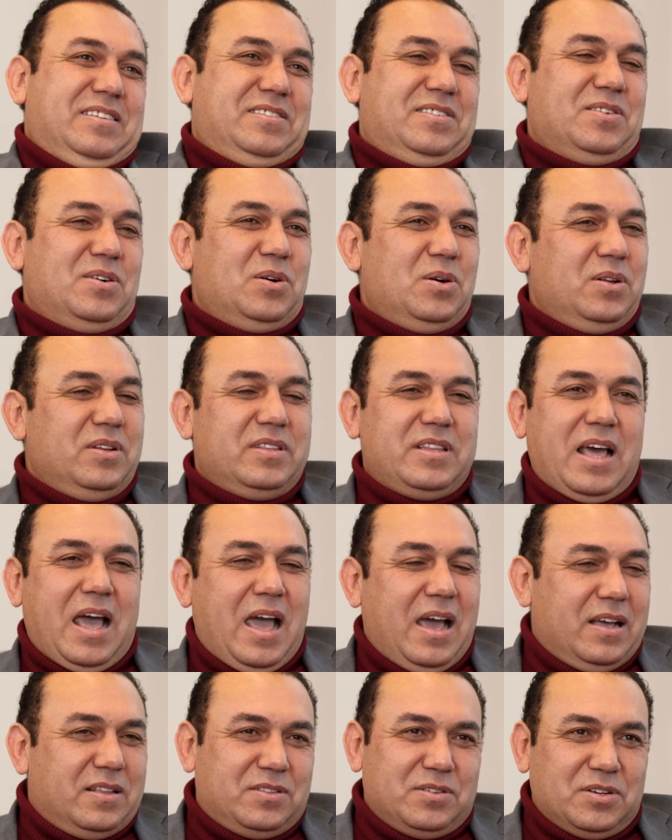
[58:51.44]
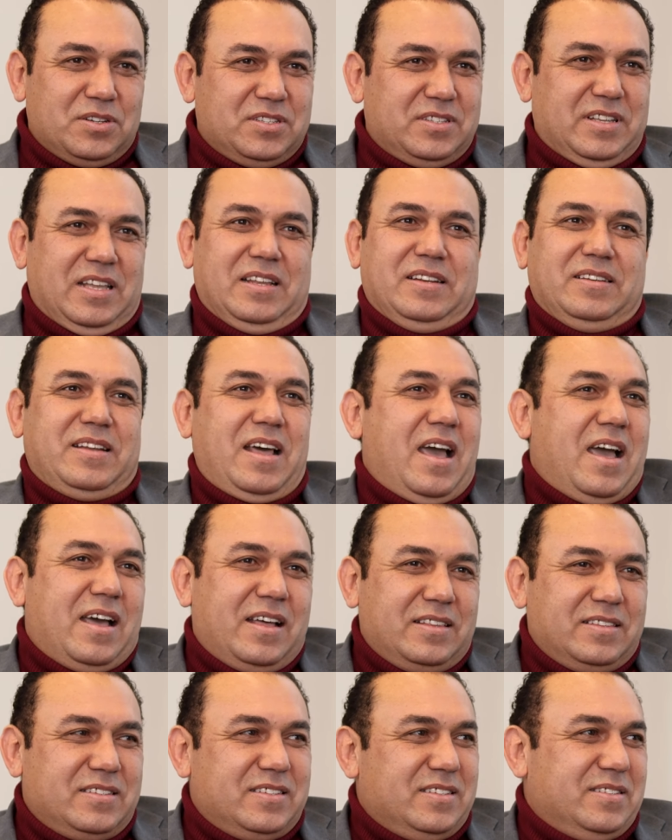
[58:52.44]
And all the actors can
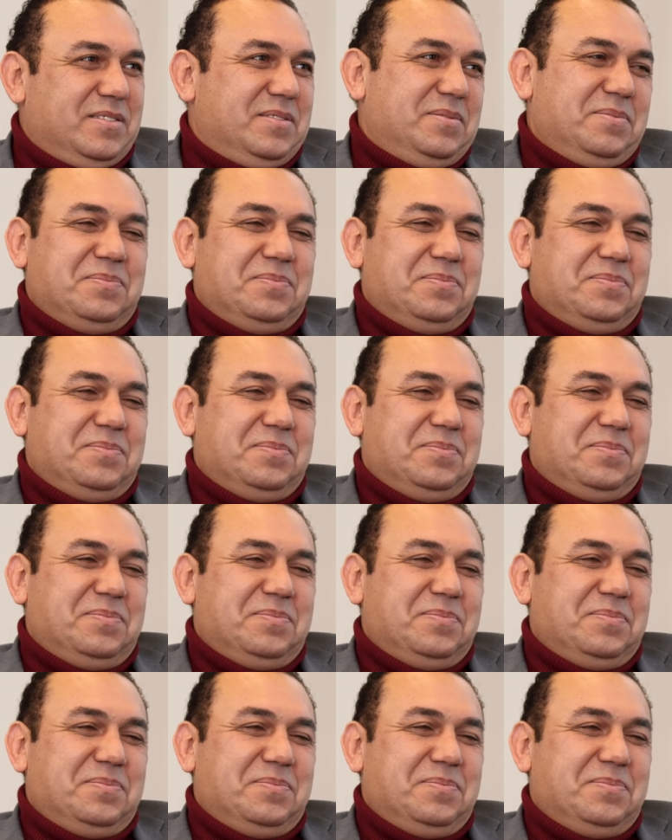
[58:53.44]
dance.